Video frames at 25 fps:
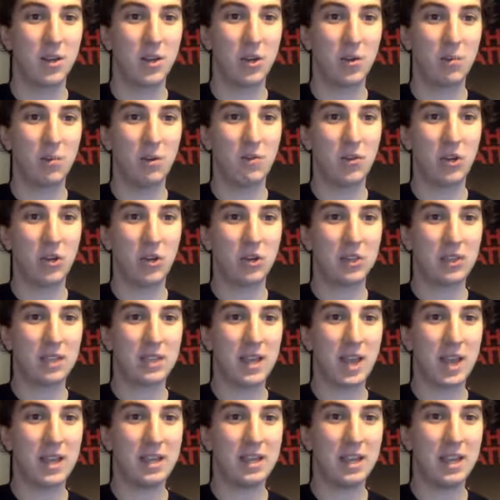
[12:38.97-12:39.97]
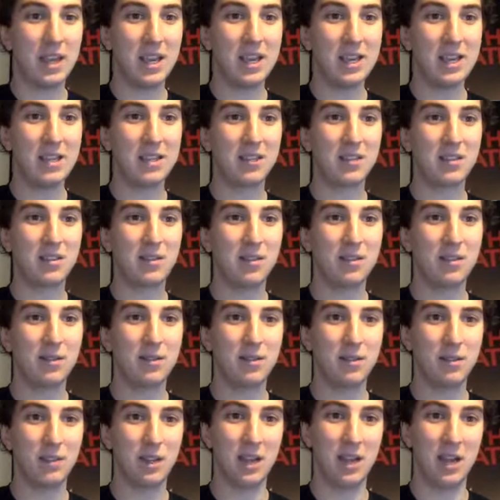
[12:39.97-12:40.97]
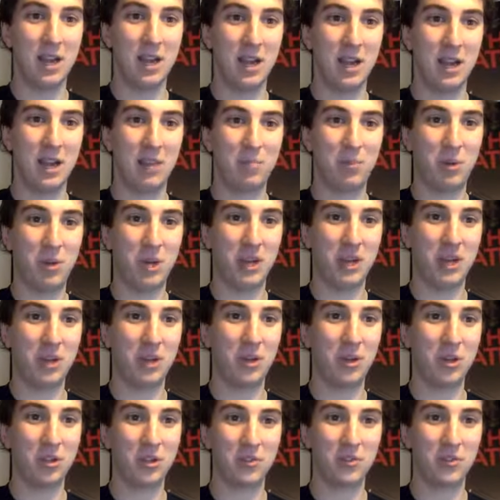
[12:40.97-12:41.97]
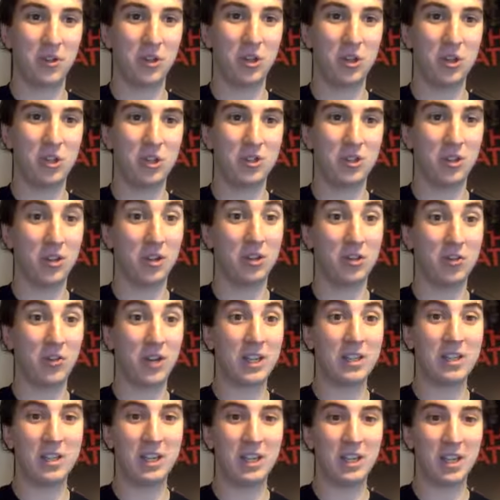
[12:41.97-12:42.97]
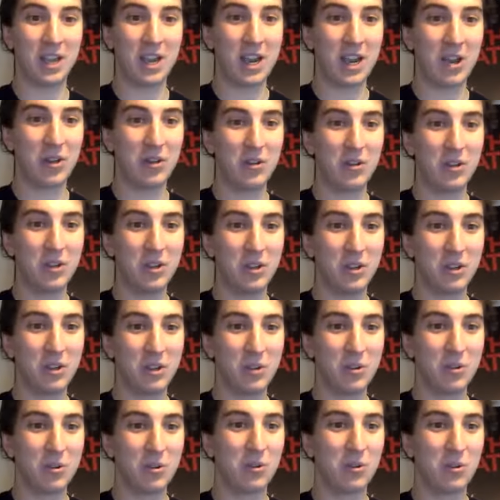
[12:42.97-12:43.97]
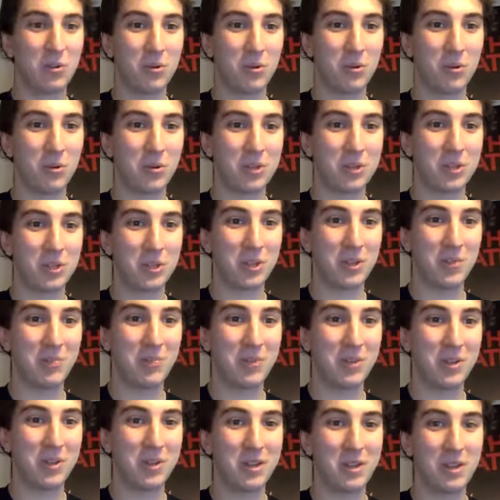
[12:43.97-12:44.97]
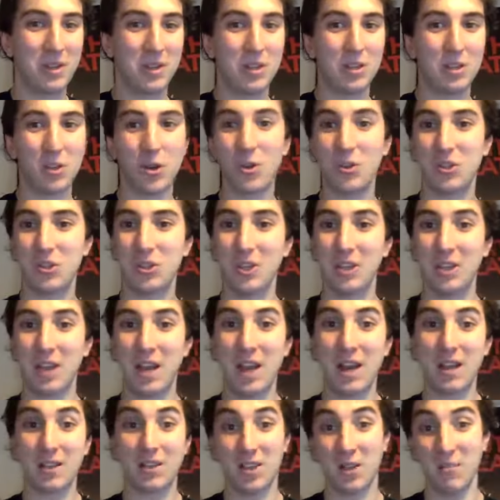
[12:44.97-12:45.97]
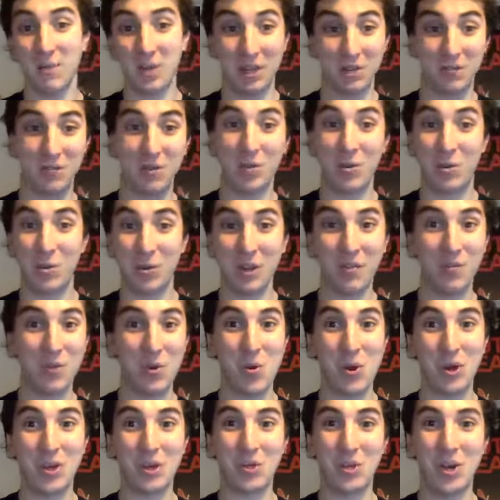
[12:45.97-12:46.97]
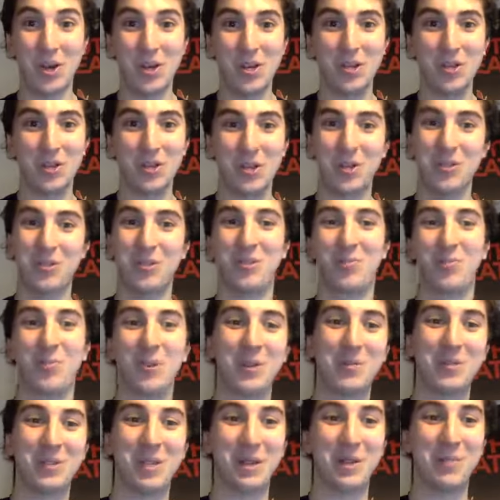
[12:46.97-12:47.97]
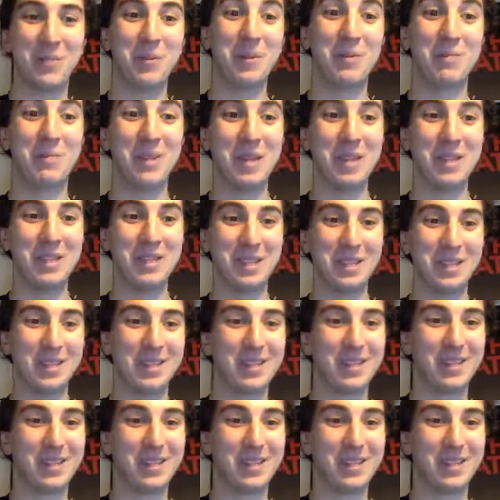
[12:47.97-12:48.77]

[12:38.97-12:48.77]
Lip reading: We've got teddies. Yeah, brilliant. Lots of cushions. A dressing gown. Awesome. Dogs and cats. I mean, if you want to try and use those as props, that would be amazing.